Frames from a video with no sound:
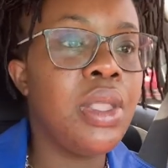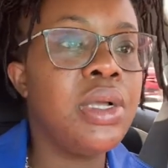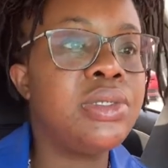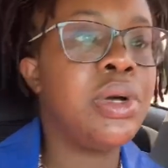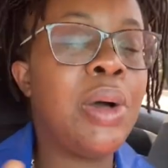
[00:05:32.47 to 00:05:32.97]

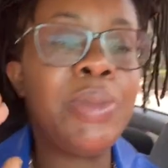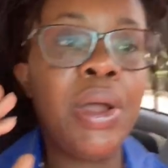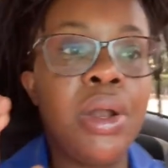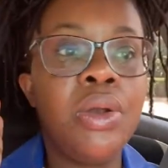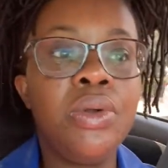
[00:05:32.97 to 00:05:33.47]
So I'm
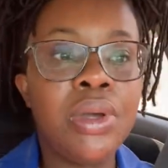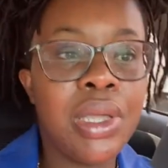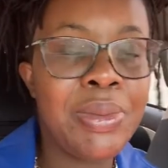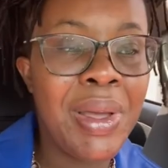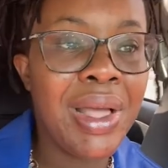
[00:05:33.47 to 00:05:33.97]
gonna look
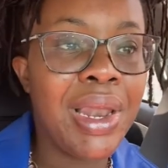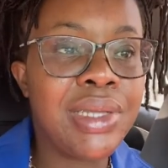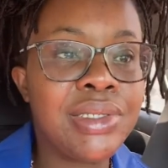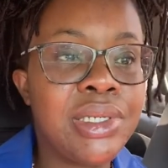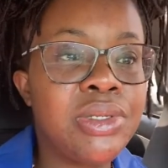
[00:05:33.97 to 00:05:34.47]
in my
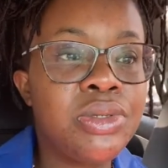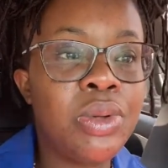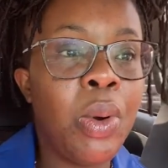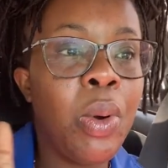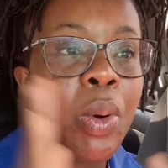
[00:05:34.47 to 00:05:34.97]
closet.
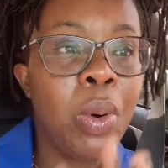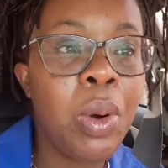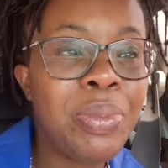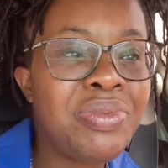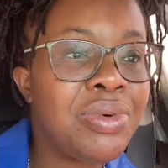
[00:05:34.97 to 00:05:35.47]
So
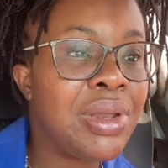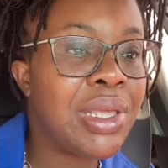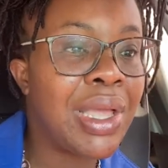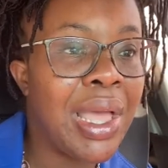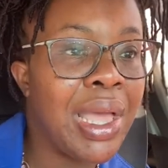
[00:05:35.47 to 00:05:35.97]
hopefully,
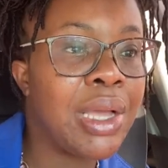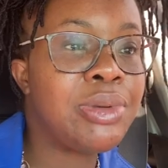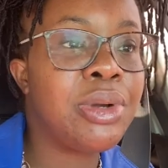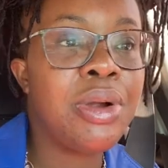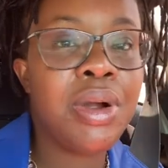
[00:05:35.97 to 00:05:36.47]
guy, I'm
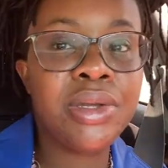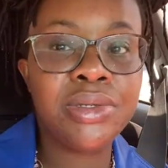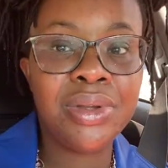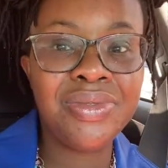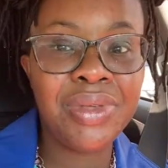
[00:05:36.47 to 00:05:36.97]
not
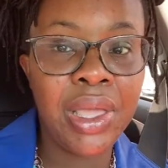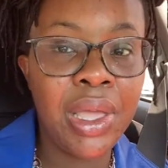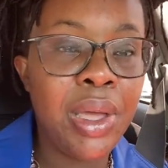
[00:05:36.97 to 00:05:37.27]
crossing a finger.